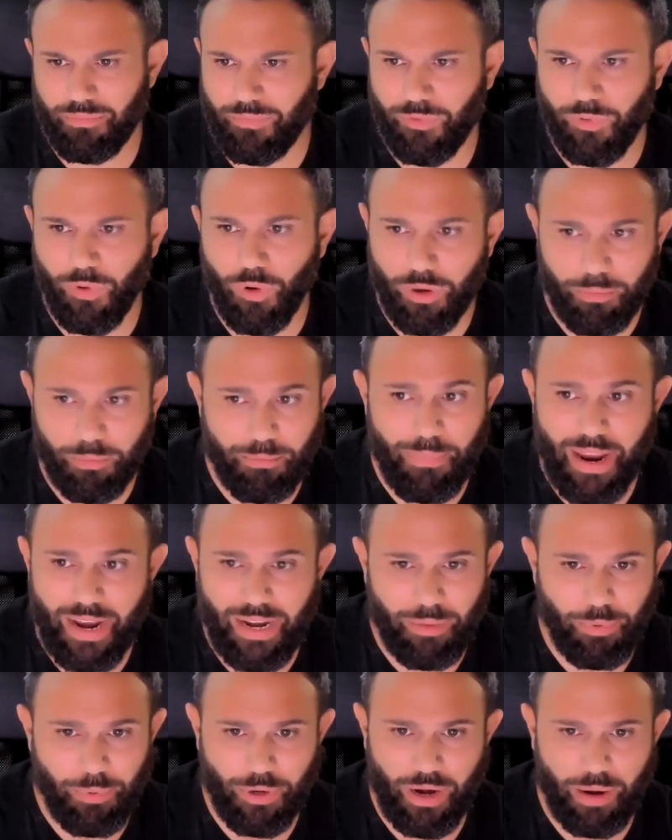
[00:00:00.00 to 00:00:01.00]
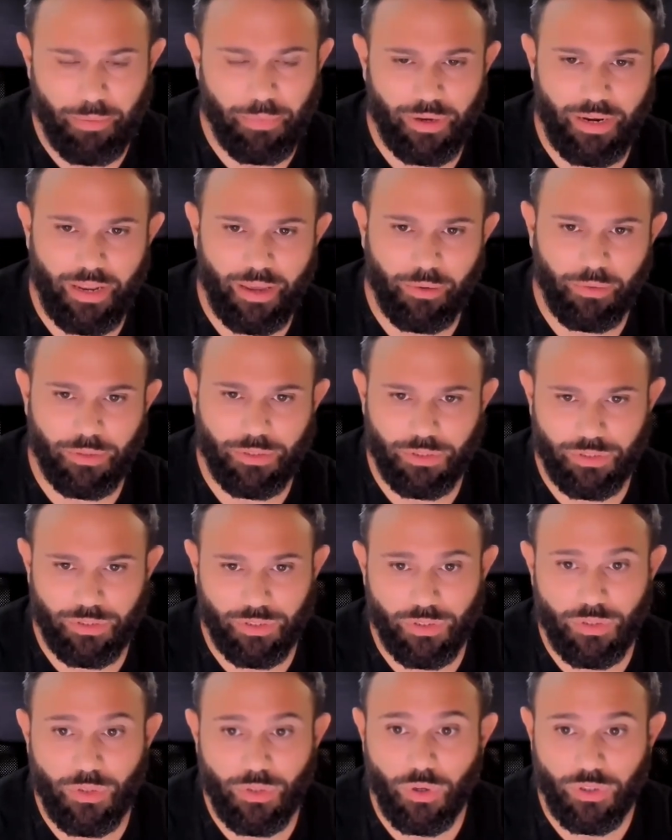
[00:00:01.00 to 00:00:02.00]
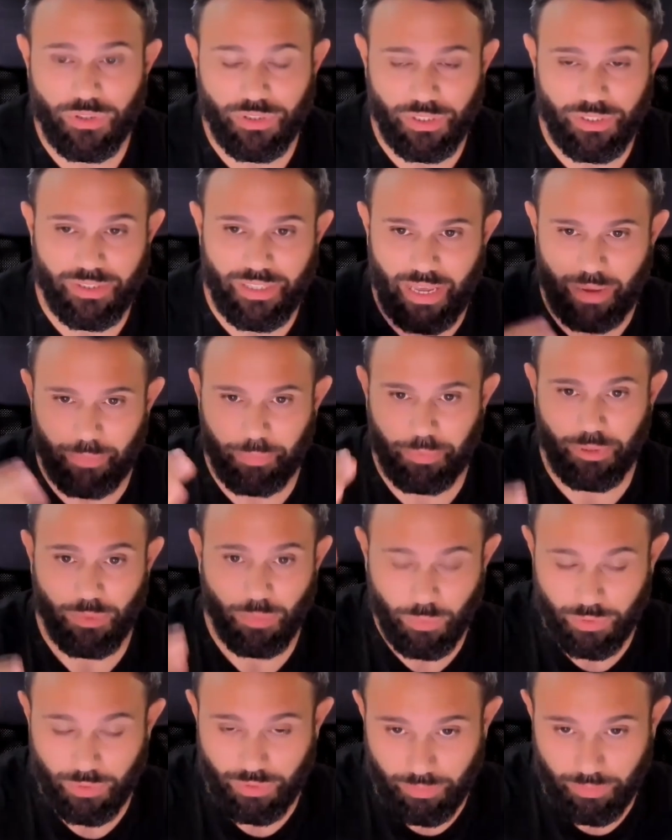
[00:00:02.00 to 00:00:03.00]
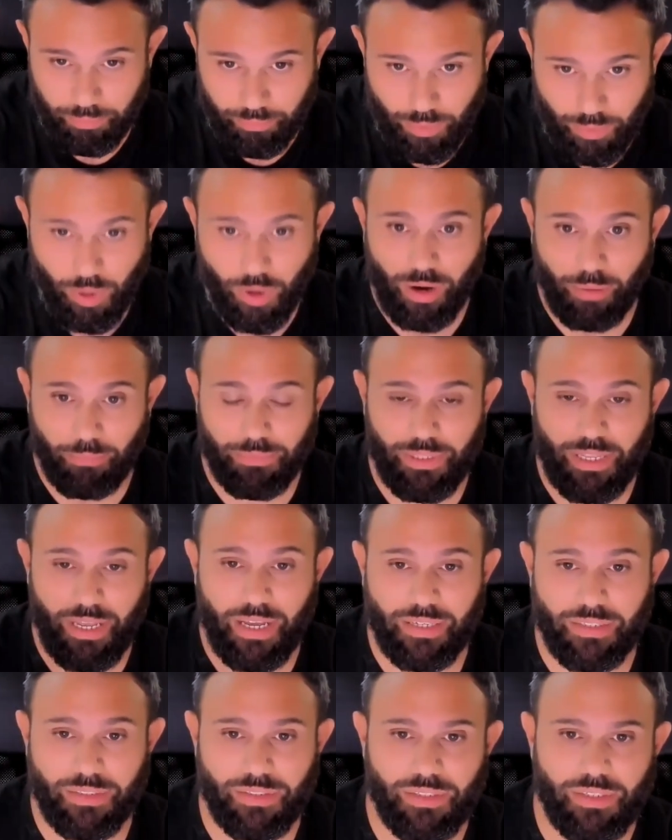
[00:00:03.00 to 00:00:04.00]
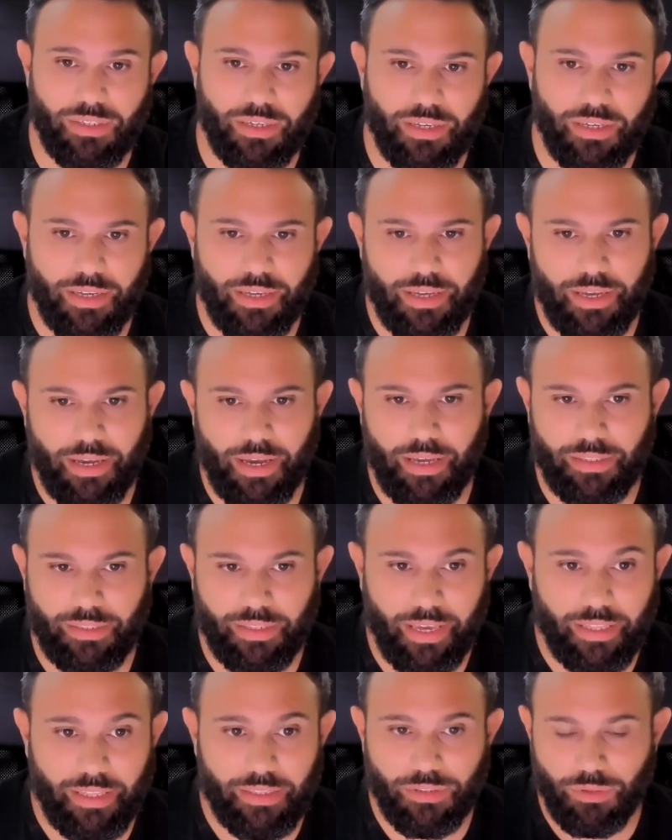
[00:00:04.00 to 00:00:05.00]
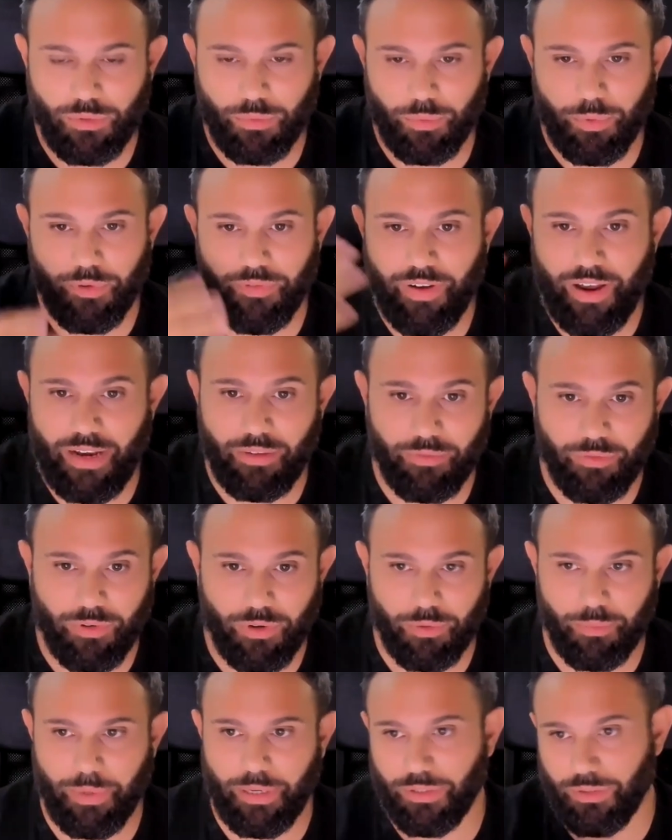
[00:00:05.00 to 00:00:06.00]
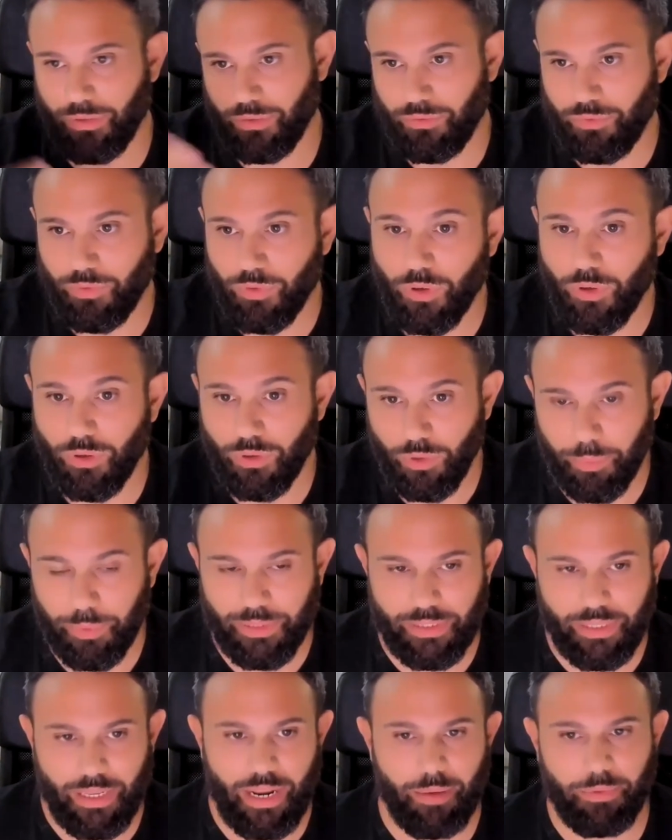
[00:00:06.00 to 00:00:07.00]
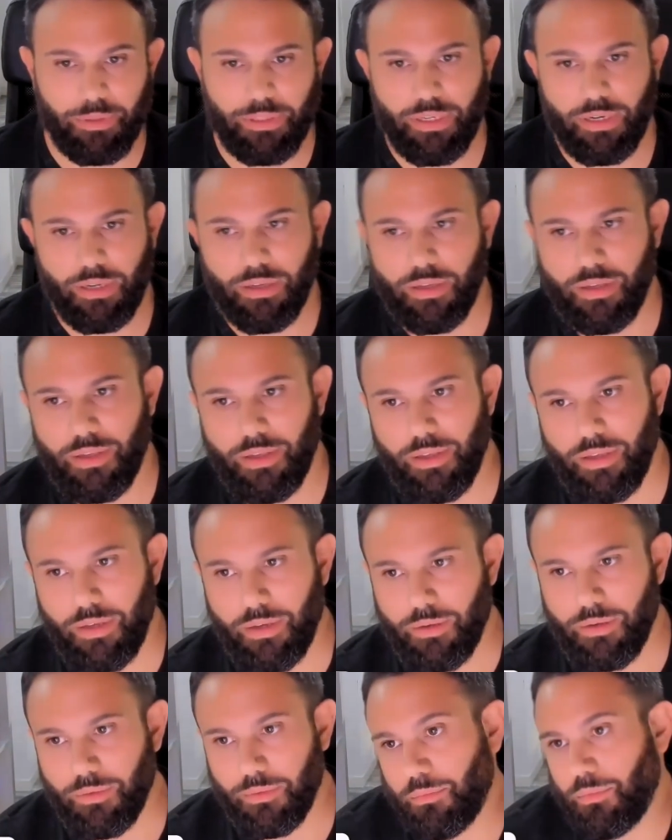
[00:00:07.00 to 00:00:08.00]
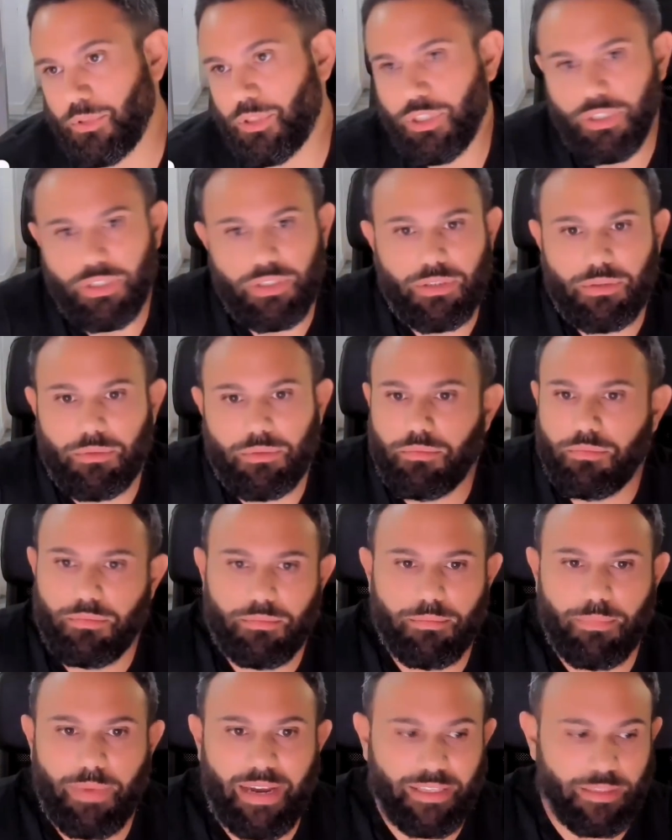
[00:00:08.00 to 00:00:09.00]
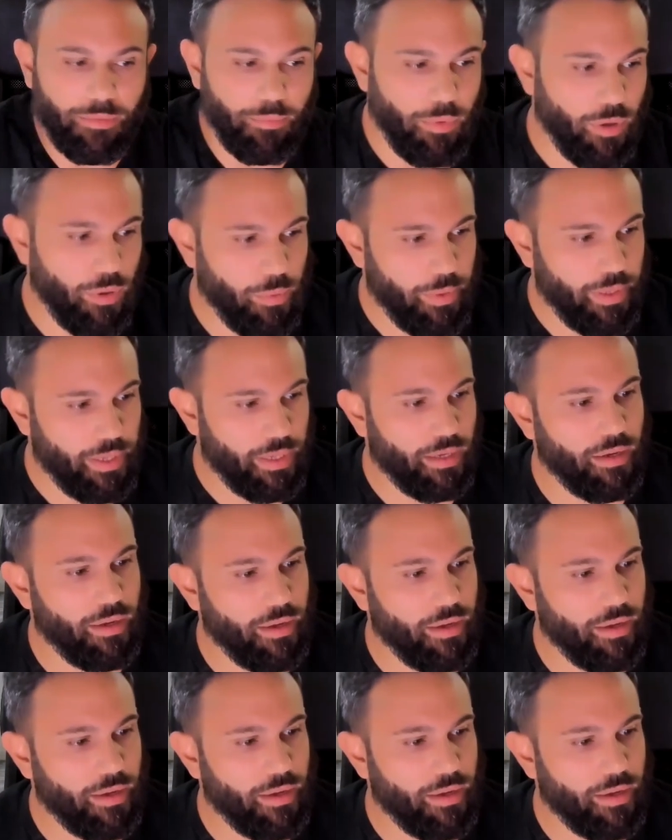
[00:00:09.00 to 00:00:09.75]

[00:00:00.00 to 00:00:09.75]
for many programming languages, it goes in depth into what the program does and gets you profile information for OpenTelemetry, which is mind blowing.